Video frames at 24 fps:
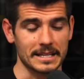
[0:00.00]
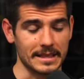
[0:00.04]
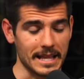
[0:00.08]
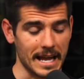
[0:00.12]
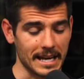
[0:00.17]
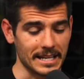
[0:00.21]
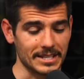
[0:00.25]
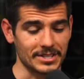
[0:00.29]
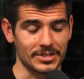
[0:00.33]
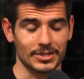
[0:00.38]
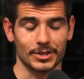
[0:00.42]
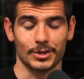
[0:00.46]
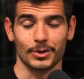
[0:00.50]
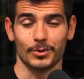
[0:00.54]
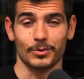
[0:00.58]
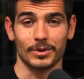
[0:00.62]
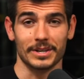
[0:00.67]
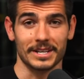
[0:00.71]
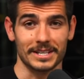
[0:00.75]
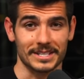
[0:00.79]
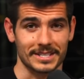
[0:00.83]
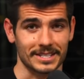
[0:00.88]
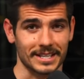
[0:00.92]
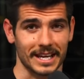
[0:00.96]
that is new
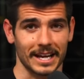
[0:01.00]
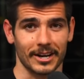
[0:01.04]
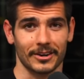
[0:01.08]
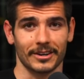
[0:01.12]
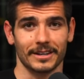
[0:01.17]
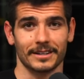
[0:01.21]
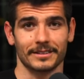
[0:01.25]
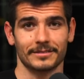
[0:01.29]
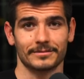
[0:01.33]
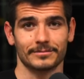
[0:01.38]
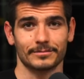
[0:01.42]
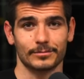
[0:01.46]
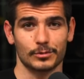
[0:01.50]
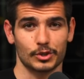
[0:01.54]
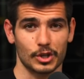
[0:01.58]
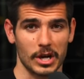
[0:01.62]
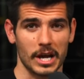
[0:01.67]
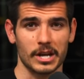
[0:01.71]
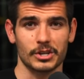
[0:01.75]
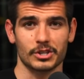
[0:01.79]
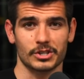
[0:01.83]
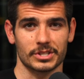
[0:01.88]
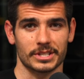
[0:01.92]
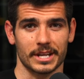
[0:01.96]
is scary.
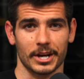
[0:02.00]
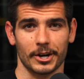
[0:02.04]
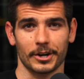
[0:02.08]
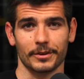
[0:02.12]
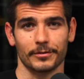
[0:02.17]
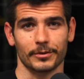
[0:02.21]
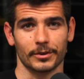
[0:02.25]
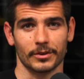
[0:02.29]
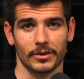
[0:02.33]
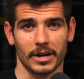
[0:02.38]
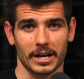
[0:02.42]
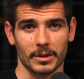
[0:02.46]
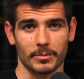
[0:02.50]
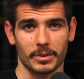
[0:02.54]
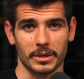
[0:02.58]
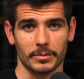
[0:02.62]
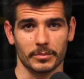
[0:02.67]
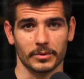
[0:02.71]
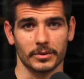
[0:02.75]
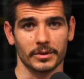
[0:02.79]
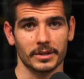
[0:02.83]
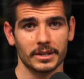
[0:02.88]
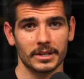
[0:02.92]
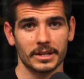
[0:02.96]
Change is scary for a lot of
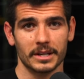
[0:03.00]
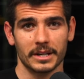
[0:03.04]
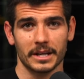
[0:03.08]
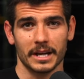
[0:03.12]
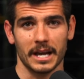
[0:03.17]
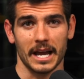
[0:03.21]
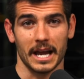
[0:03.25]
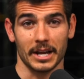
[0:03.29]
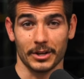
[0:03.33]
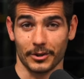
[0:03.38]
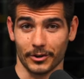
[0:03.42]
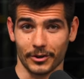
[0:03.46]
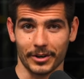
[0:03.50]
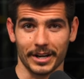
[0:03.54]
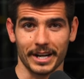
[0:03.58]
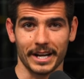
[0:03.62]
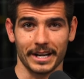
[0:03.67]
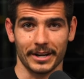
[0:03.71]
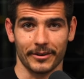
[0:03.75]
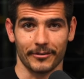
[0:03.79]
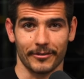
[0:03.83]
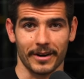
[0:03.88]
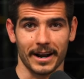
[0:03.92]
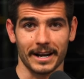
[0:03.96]
people, and you're
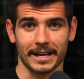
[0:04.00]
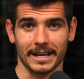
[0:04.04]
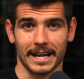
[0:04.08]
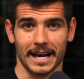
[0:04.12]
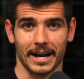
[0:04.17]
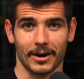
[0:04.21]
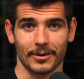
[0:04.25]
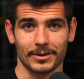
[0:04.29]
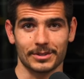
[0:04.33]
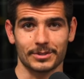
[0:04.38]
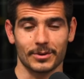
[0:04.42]
in it right now.